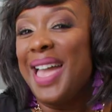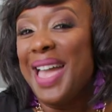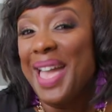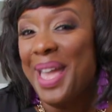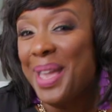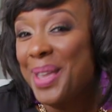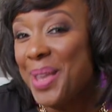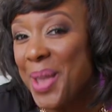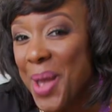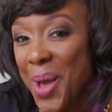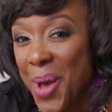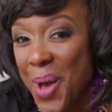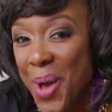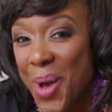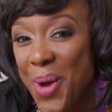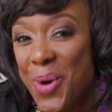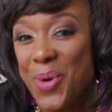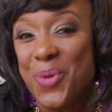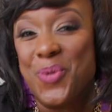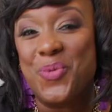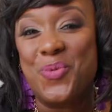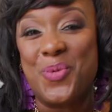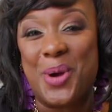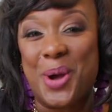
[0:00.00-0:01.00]
Hey
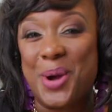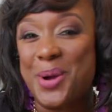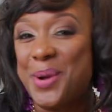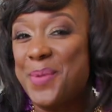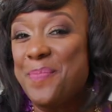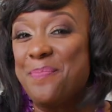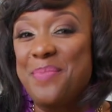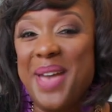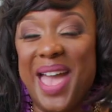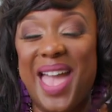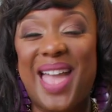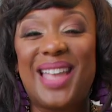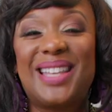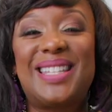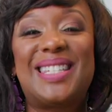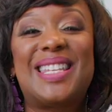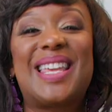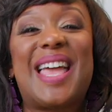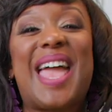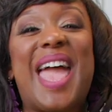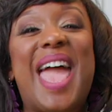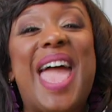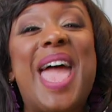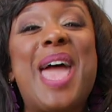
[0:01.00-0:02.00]
y'all, welcome back
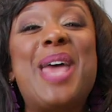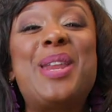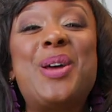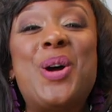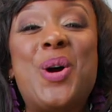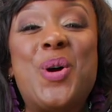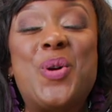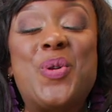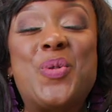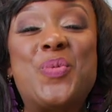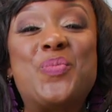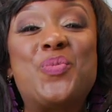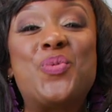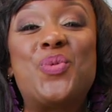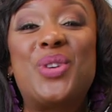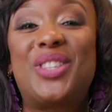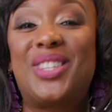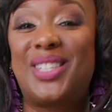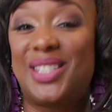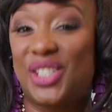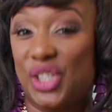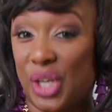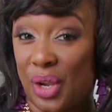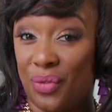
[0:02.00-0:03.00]
to At Home
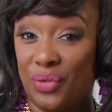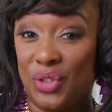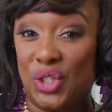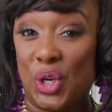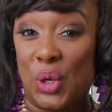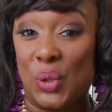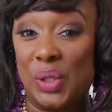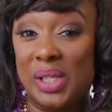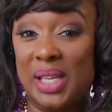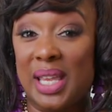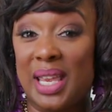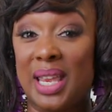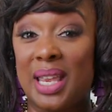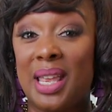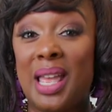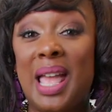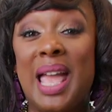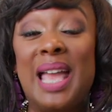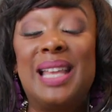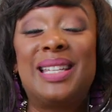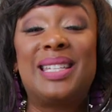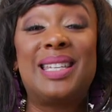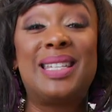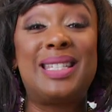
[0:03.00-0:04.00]
with Chef Jolie.
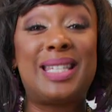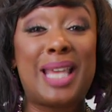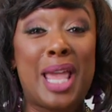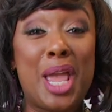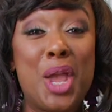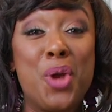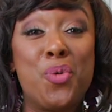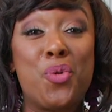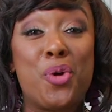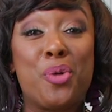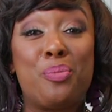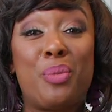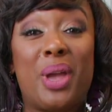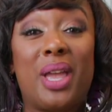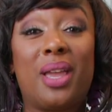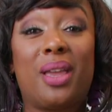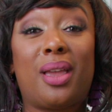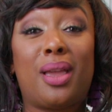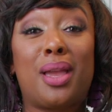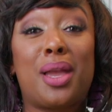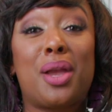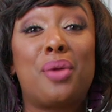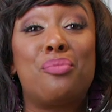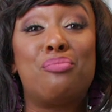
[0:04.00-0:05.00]
Today we're
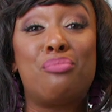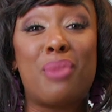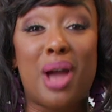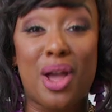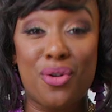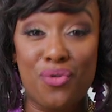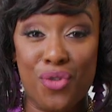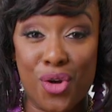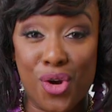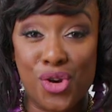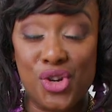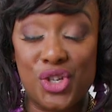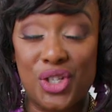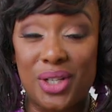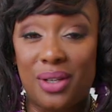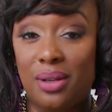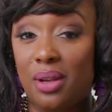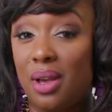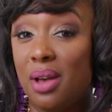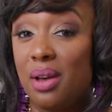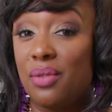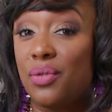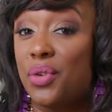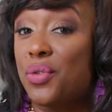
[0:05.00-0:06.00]
making my
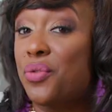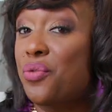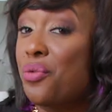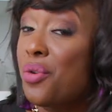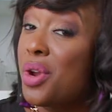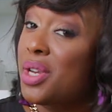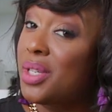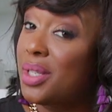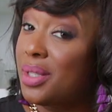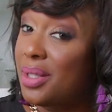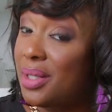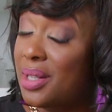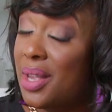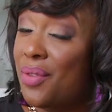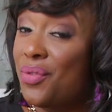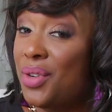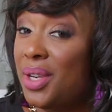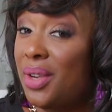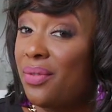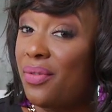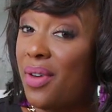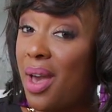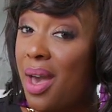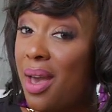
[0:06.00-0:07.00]
version of a French
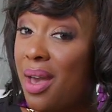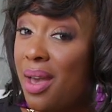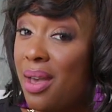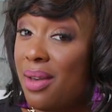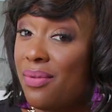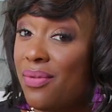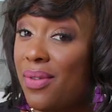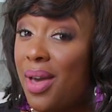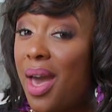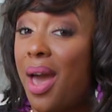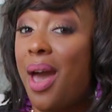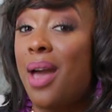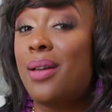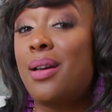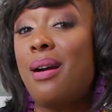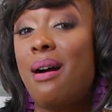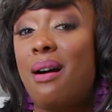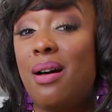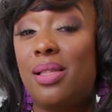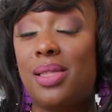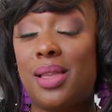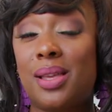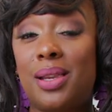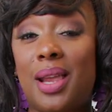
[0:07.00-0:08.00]
75. I
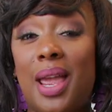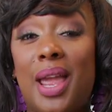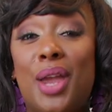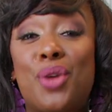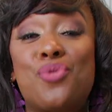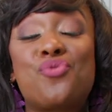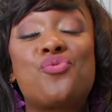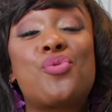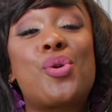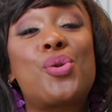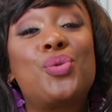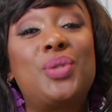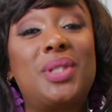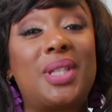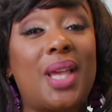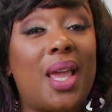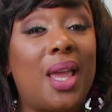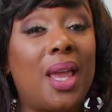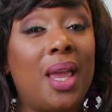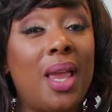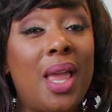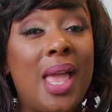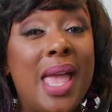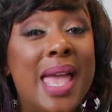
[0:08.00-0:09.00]
call it a
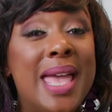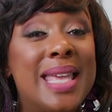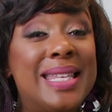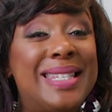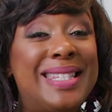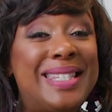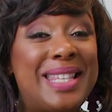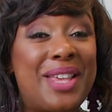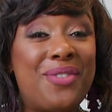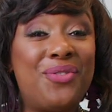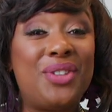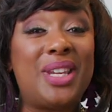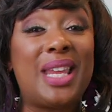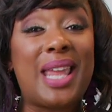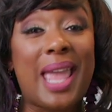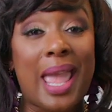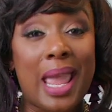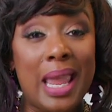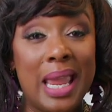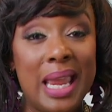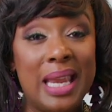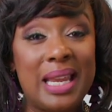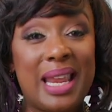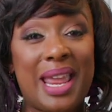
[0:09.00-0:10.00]
Rosé
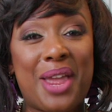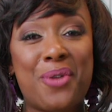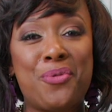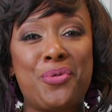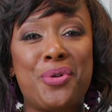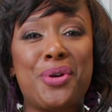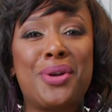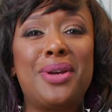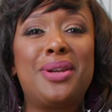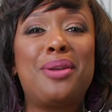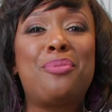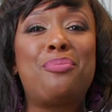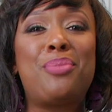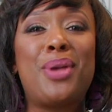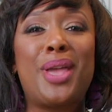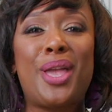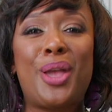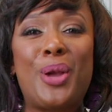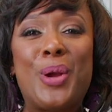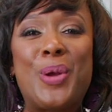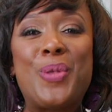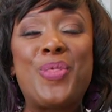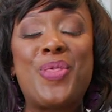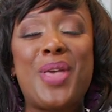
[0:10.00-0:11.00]
78, and we're gonna
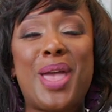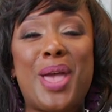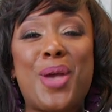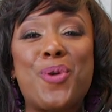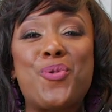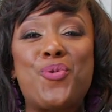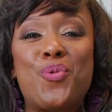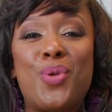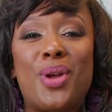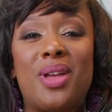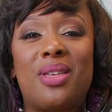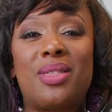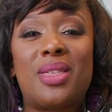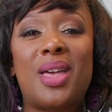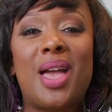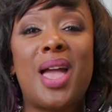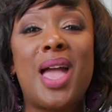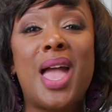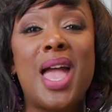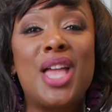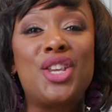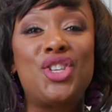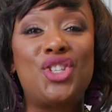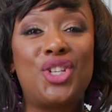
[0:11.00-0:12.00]
pair that with
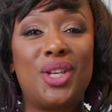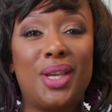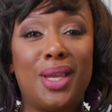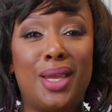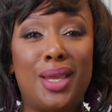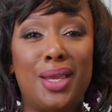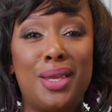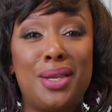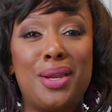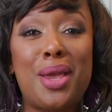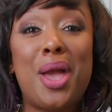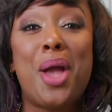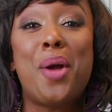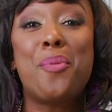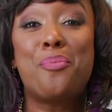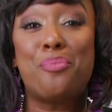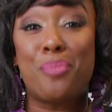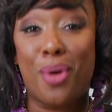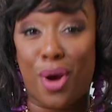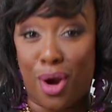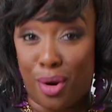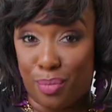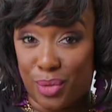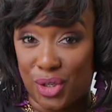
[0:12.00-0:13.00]
chicken
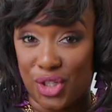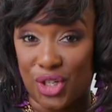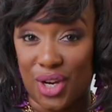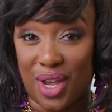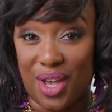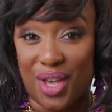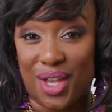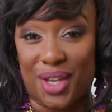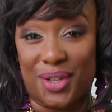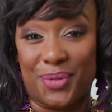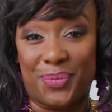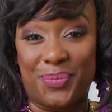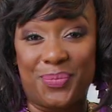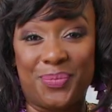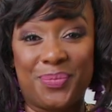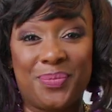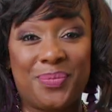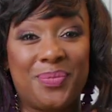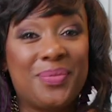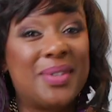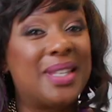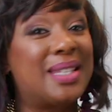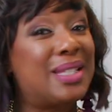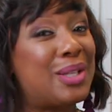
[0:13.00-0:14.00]
Parmesan.
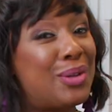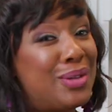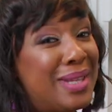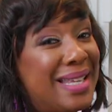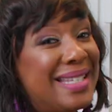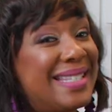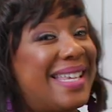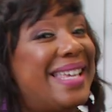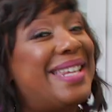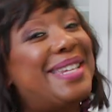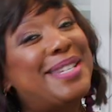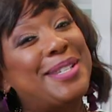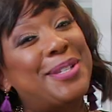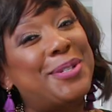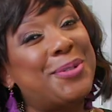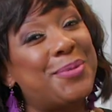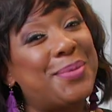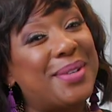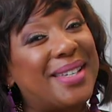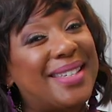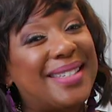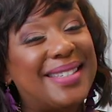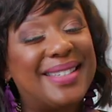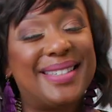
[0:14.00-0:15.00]
So let's get
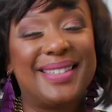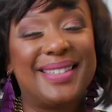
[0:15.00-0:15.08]
into it.